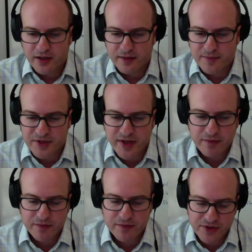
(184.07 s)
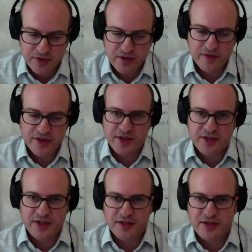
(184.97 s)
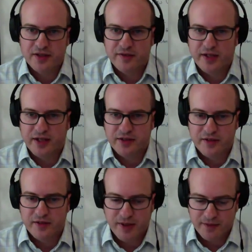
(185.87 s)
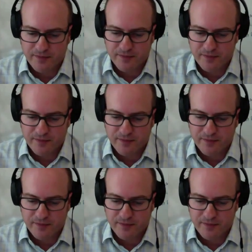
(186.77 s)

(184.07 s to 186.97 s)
So that was sort of the genesis of the idea of the pen.